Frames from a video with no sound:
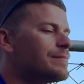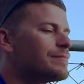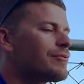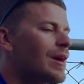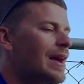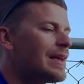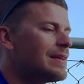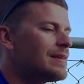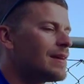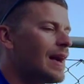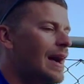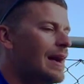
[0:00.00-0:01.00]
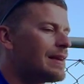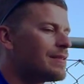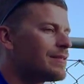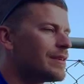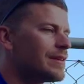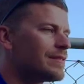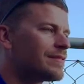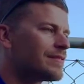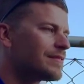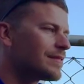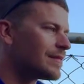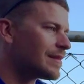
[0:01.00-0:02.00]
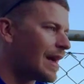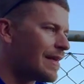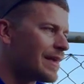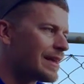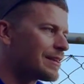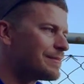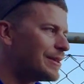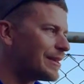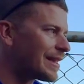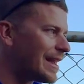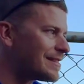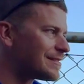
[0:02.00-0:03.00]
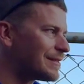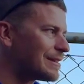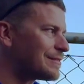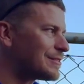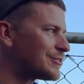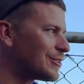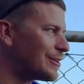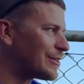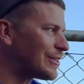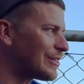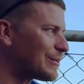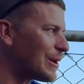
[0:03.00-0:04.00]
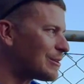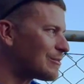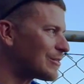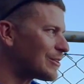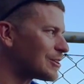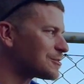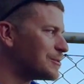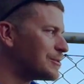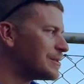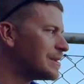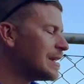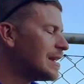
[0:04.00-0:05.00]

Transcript: Pray that they communicate something of the truth and the wonder of the gospel.